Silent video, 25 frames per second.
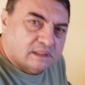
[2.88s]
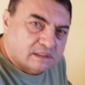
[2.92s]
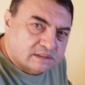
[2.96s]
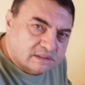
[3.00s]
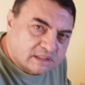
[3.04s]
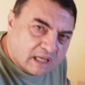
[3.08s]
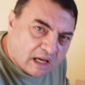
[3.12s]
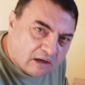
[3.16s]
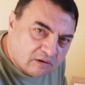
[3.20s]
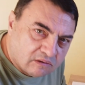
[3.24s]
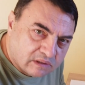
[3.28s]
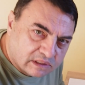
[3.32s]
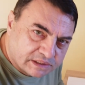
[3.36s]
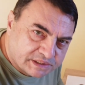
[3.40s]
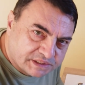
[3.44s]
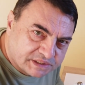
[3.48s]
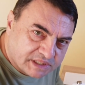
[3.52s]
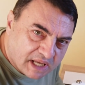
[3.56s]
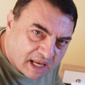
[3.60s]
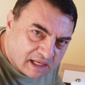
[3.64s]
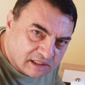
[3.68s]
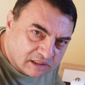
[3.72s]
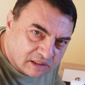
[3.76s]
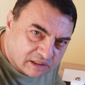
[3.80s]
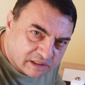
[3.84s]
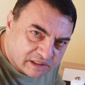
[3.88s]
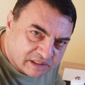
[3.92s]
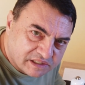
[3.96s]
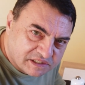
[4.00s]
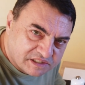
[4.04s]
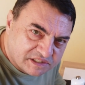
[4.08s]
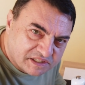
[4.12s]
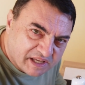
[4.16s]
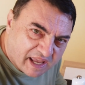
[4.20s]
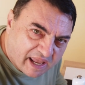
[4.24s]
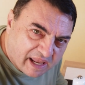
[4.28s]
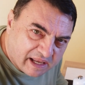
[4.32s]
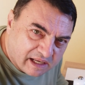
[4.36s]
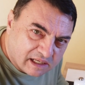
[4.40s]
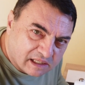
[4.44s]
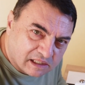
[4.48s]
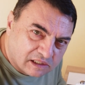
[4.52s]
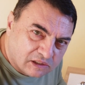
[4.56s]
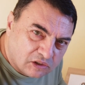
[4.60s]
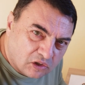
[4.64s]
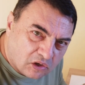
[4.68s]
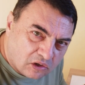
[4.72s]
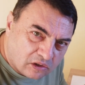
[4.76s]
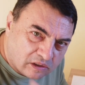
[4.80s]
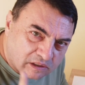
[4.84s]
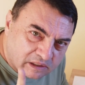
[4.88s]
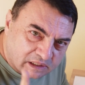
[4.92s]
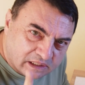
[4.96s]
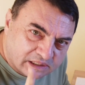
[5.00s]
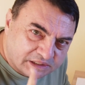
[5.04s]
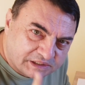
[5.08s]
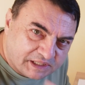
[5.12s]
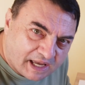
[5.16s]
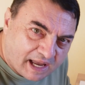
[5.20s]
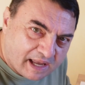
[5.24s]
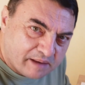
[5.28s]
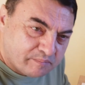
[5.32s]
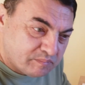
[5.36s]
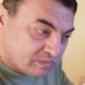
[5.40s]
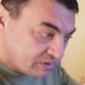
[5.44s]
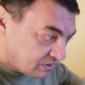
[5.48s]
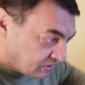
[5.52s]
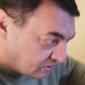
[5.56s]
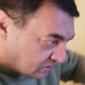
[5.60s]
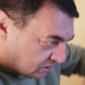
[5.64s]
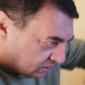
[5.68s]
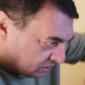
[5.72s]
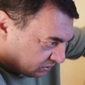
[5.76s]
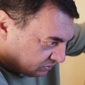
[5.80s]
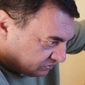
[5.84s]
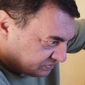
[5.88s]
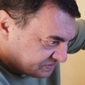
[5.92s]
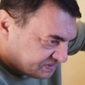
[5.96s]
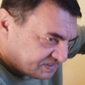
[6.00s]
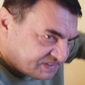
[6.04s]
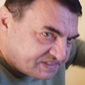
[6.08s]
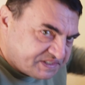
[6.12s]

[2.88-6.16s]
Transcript: That's how a sailor is saying, long time no